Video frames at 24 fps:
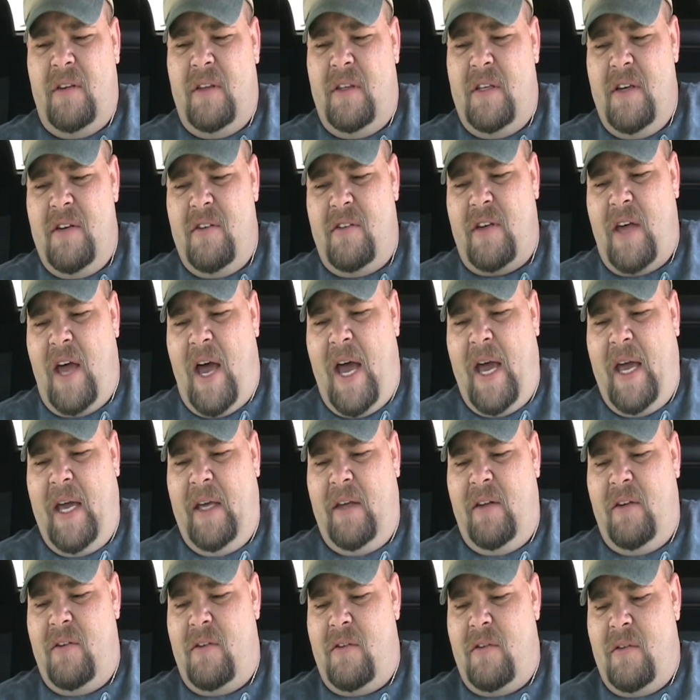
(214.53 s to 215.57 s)
this guy
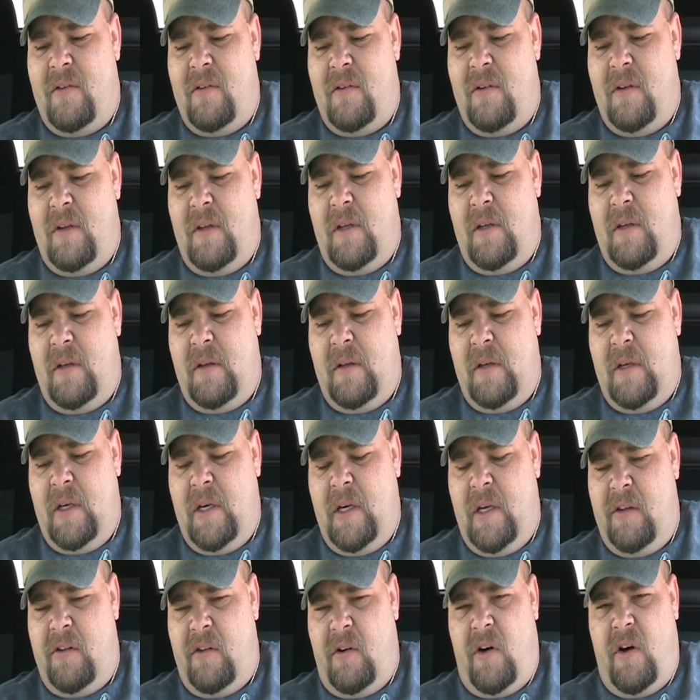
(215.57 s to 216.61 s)
is
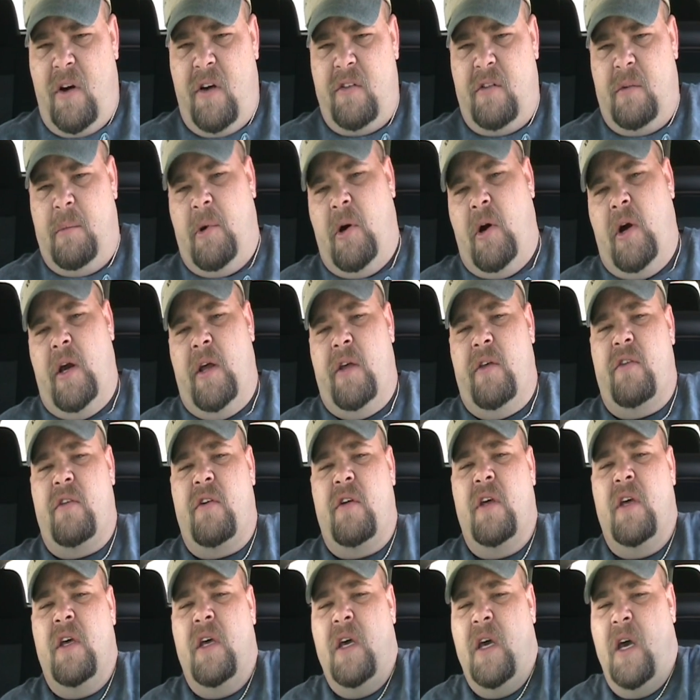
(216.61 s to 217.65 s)
an awesome artist.